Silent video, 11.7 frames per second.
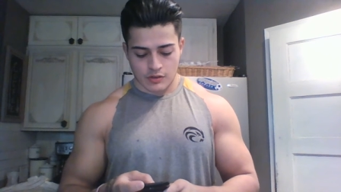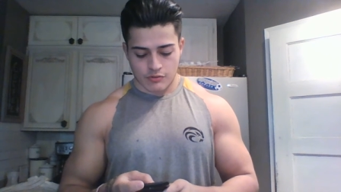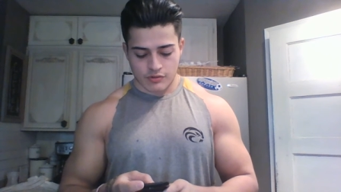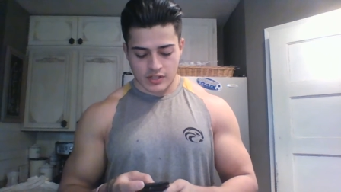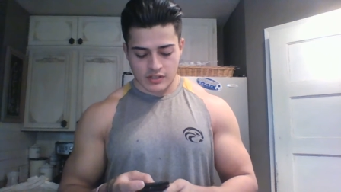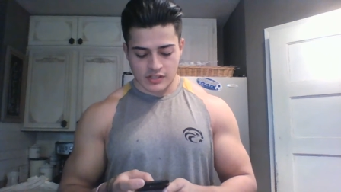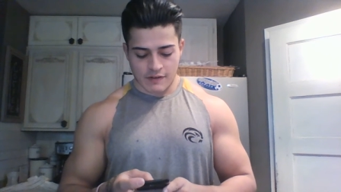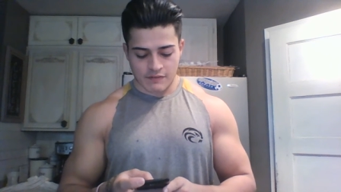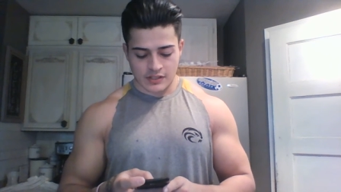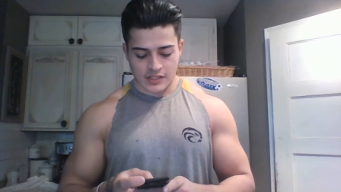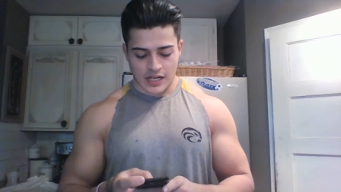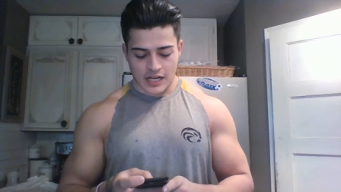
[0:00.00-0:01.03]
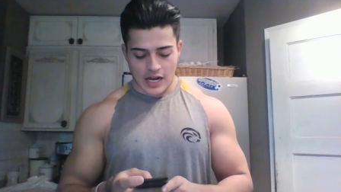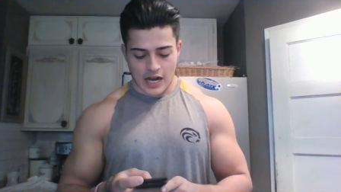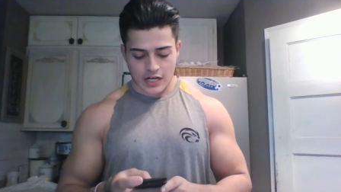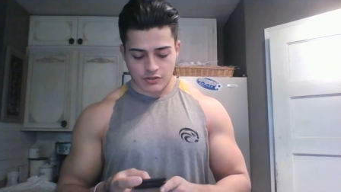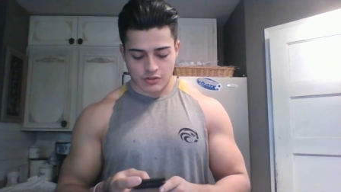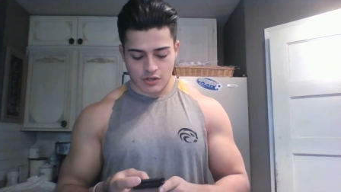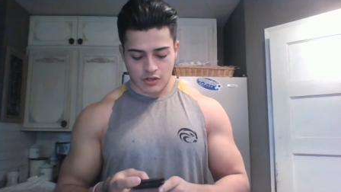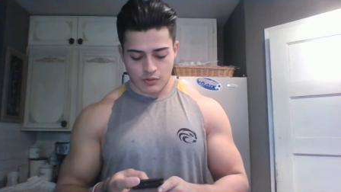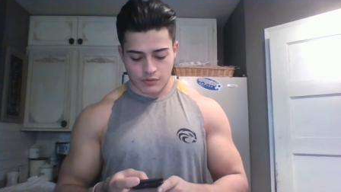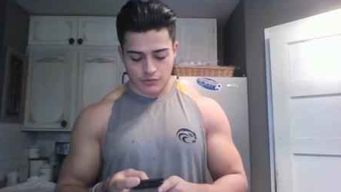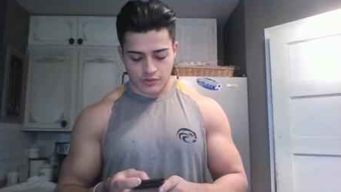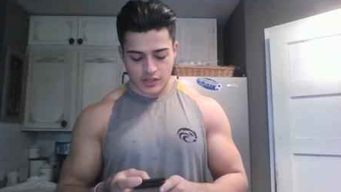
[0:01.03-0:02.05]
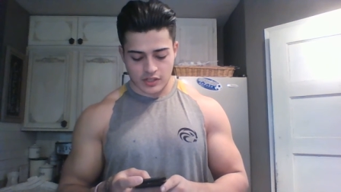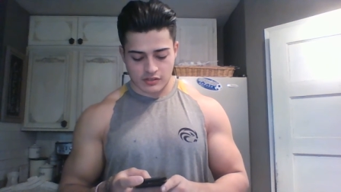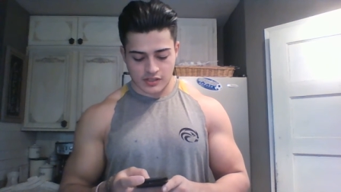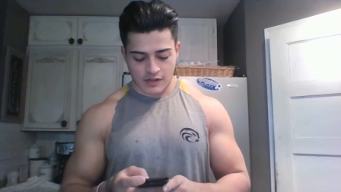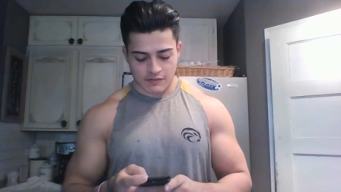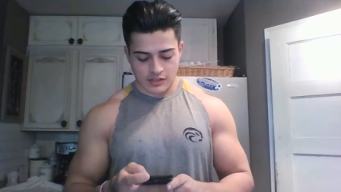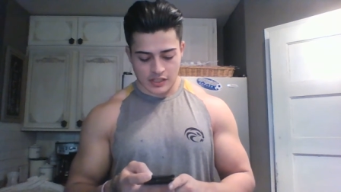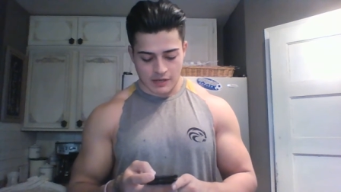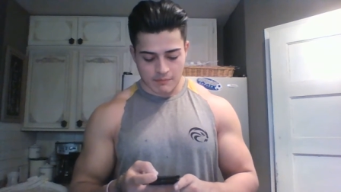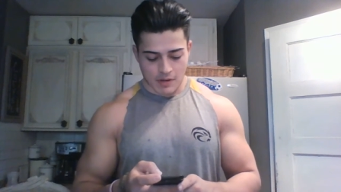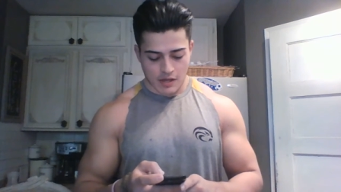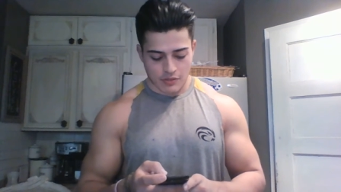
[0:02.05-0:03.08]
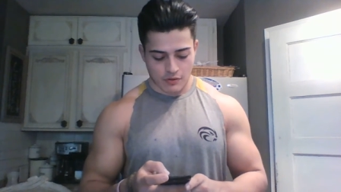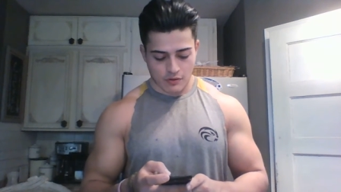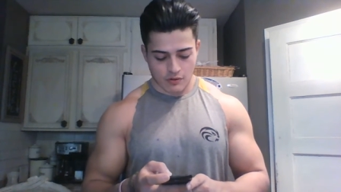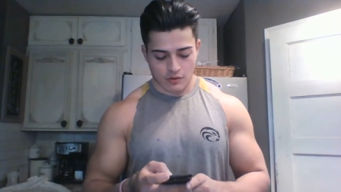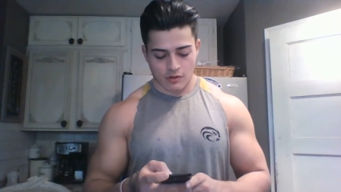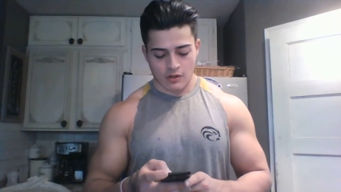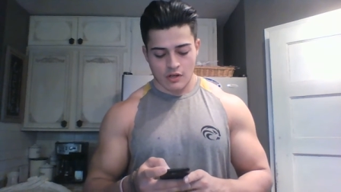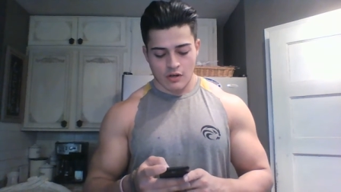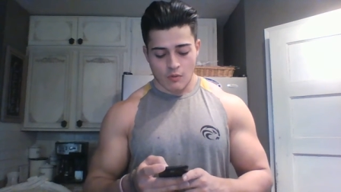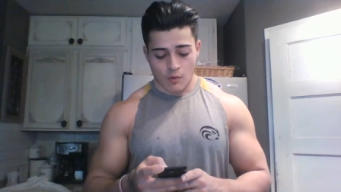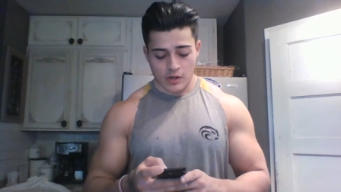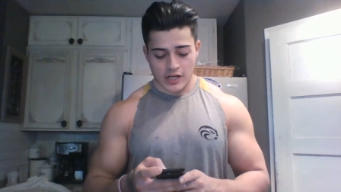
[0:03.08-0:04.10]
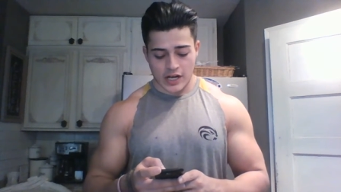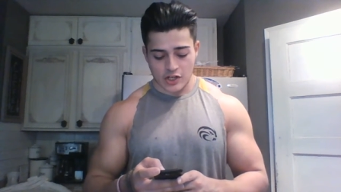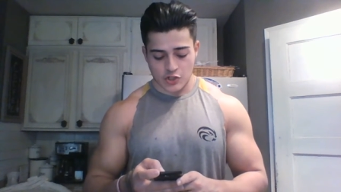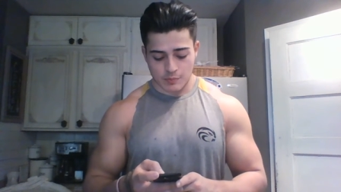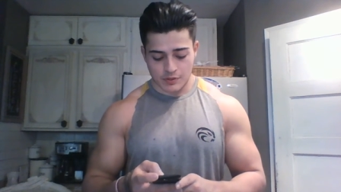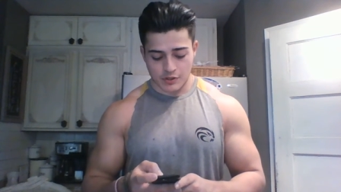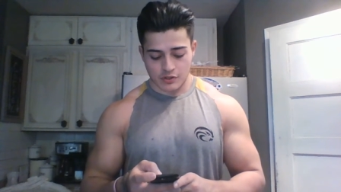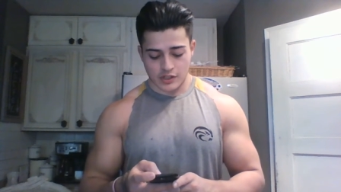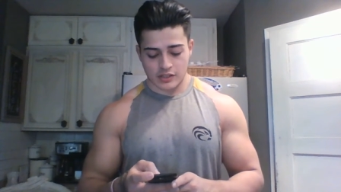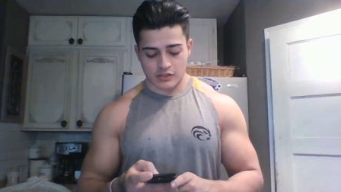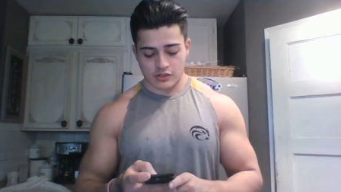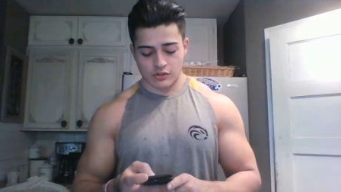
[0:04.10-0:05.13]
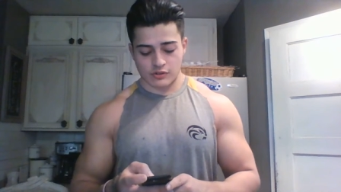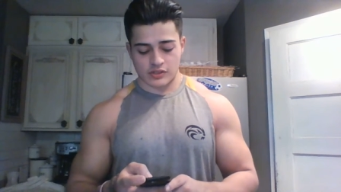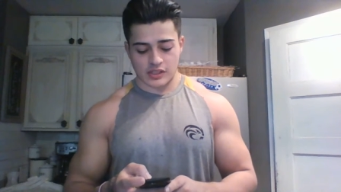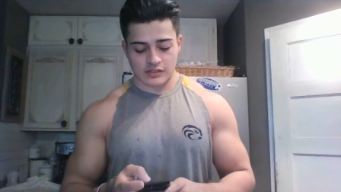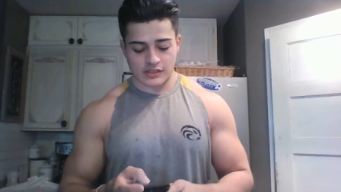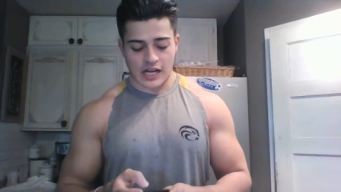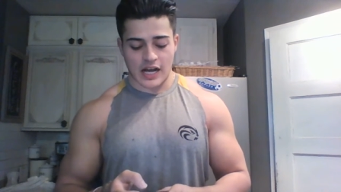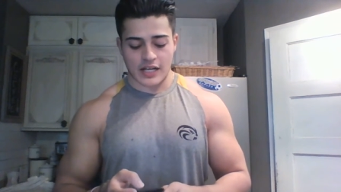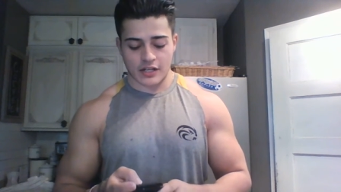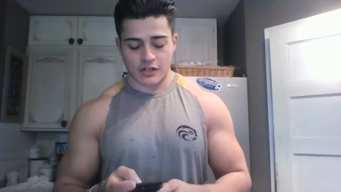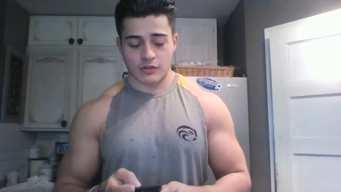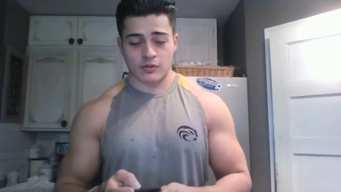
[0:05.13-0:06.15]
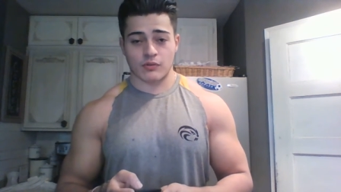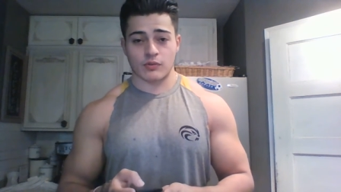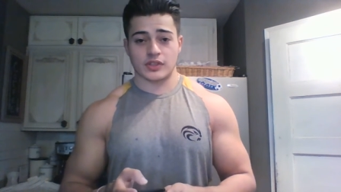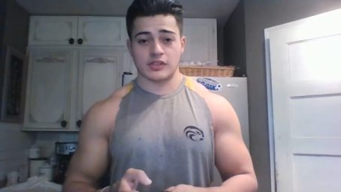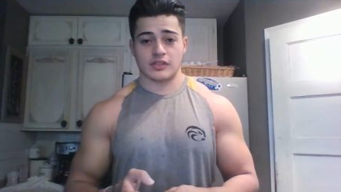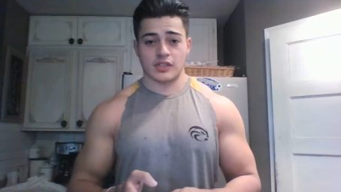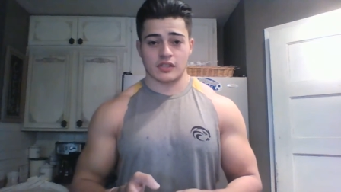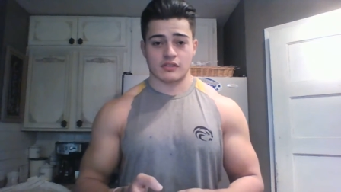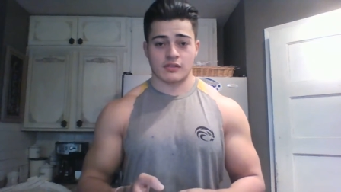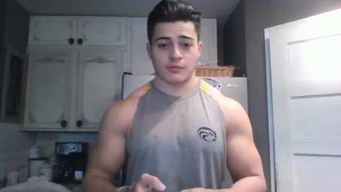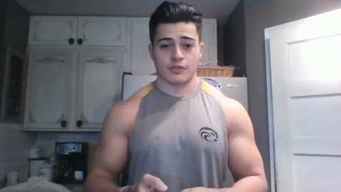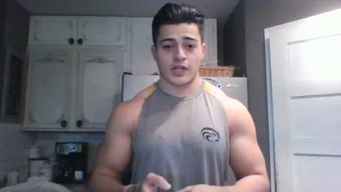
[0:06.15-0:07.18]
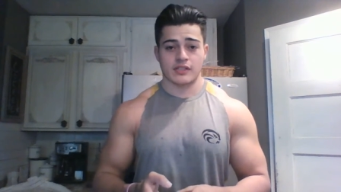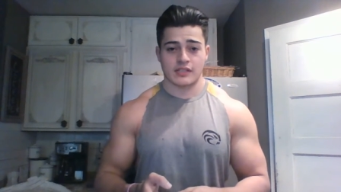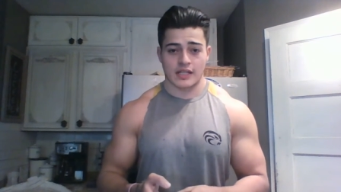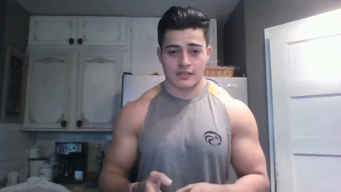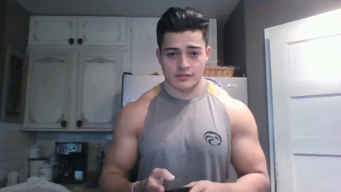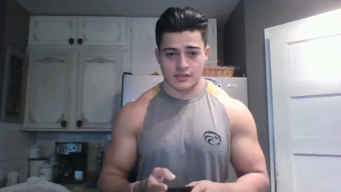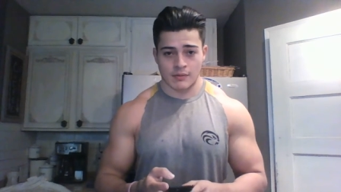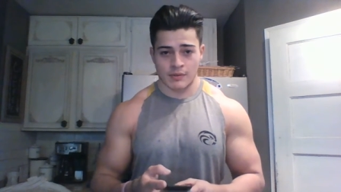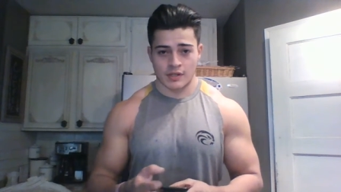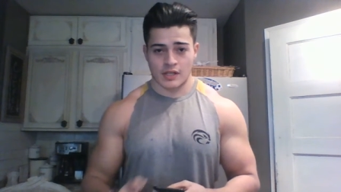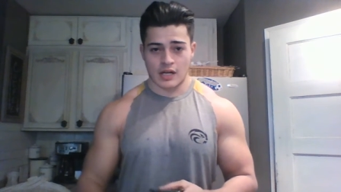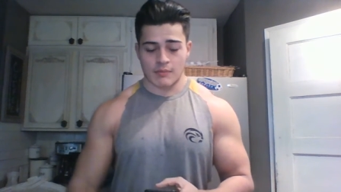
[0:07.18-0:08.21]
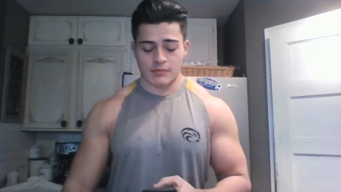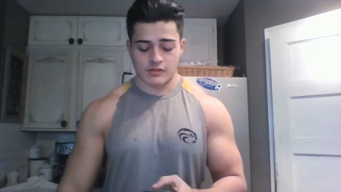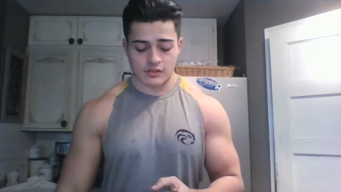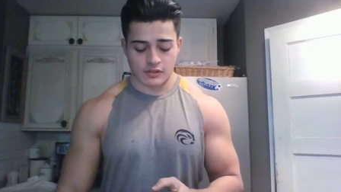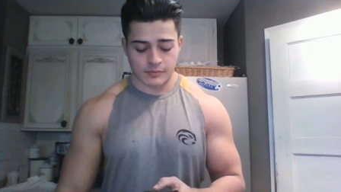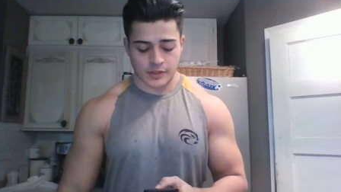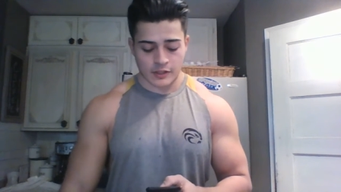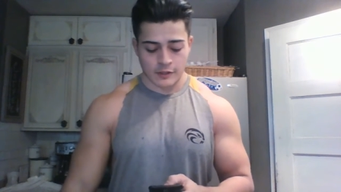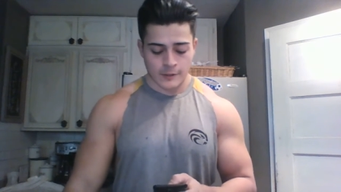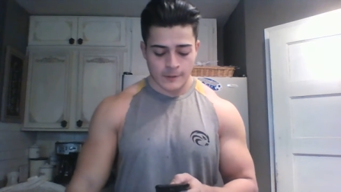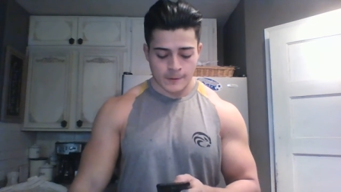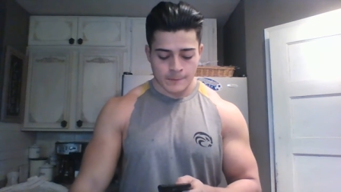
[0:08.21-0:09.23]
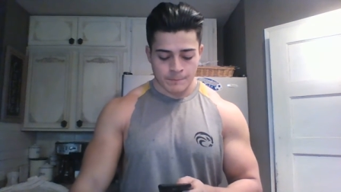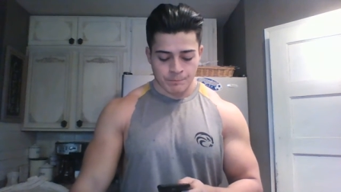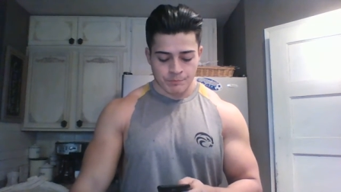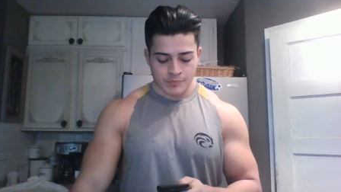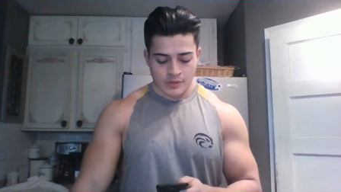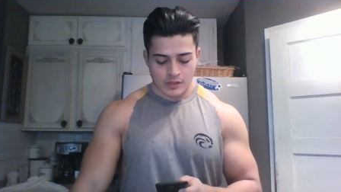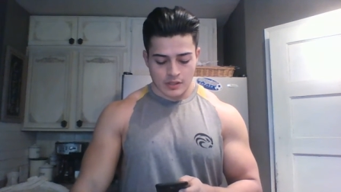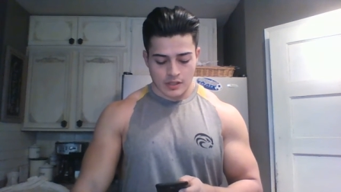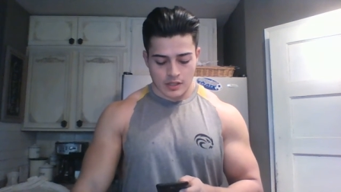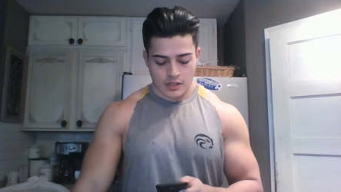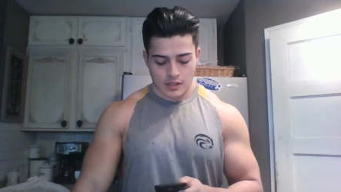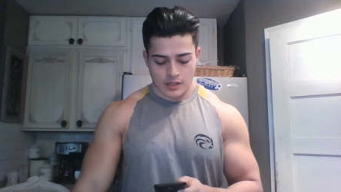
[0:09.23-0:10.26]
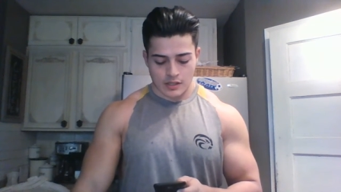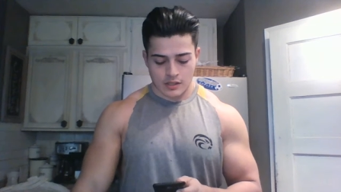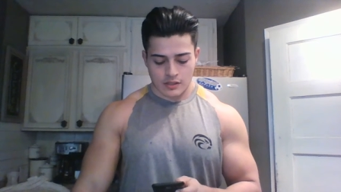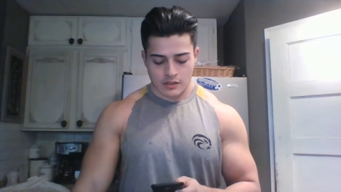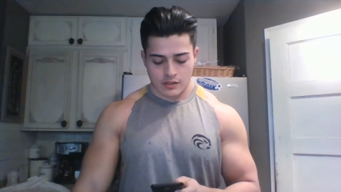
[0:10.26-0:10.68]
3,7-dihydro, 3,7-dimethyl 1H purine 2,6-dione, which is just some crazy ass stimulant, I'm assuming. Nargen